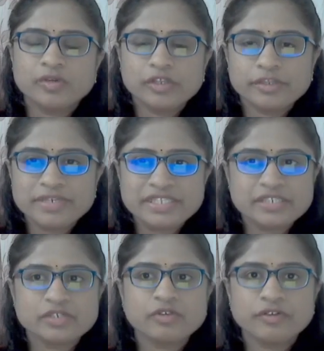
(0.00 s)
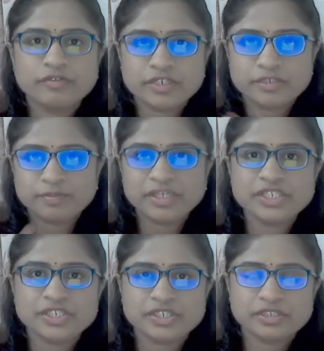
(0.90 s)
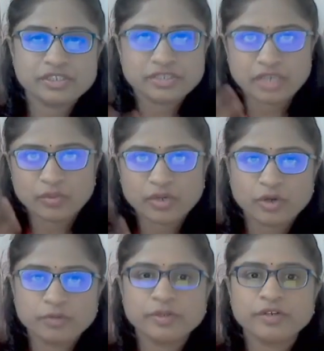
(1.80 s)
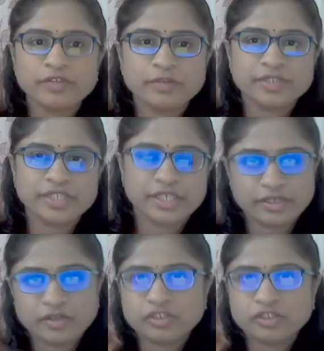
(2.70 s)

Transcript: On the basis of our speech, the sound output will be there.